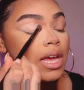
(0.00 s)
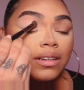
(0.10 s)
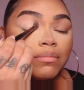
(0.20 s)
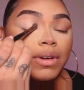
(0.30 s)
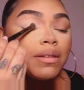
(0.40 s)

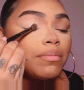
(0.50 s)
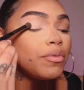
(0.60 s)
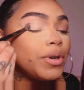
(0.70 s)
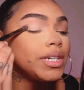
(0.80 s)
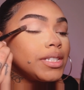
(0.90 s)
My
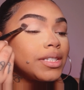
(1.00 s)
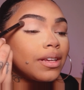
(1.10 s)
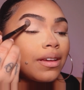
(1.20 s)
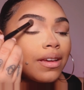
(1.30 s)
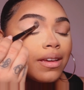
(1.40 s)
poor
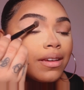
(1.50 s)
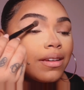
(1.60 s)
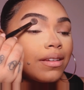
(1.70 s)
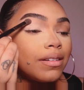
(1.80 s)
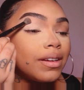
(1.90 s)

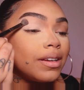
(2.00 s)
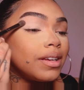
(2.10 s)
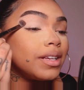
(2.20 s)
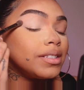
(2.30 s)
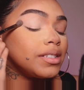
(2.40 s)

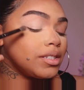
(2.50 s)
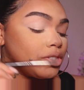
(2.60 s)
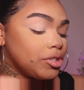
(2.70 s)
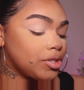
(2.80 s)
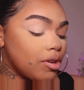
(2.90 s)
skin, it's
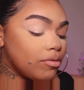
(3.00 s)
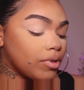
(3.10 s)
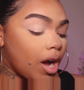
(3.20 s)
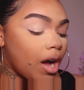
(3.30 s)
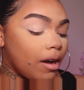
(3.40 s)
still so
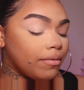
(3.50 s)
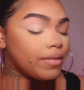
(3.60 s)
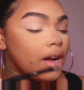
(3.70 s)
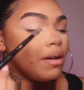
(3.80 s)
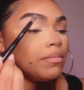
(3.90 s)
raw
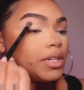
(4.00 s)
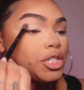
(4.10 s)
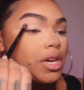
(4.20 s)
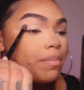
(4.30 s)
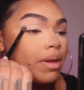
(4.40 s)
from
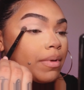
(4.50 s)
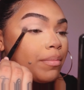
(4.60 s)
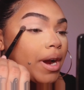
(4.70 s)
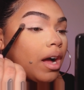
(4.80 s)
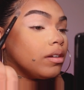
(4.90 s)
shaping my
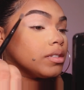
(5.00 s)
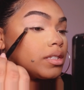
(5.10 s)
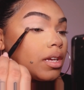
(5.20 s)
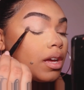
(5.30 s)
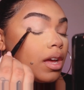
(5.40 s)

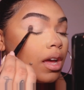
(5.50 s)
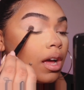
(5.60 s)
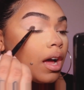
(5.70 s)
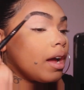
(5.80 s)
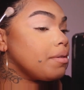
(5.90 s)
brows.
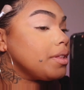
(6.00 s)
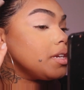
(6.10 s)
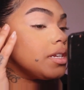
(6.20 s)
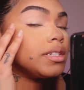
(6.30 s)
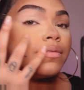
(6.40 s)
I really
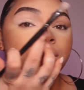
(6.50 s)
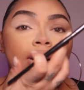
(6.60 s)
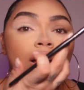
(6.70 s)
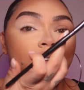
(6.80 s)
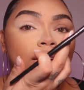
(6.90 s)
need to
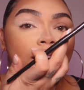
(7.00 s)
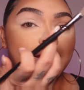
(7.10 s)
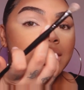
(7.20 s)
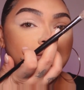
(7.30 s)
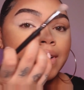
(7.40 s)
figure out like
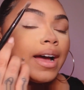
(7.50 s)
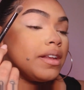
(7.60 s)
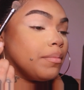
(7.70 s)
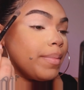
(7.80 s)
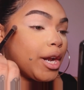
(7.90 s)
how to do that
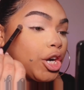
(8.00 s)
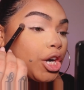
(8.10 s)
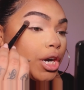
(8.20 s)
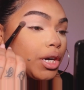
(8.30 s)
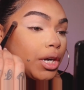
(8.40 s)
in a
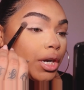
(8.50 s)
better,